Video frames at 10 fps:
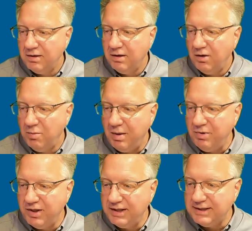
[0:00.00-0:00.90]
Remember,
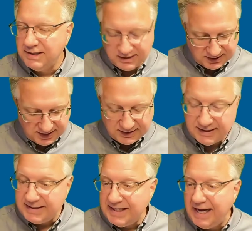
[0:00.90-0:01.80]
this is
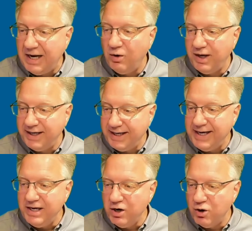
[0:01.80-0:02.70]
now an
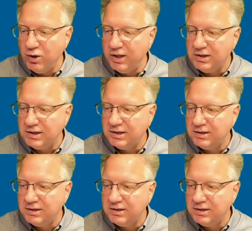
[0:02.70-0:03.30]
e-notice.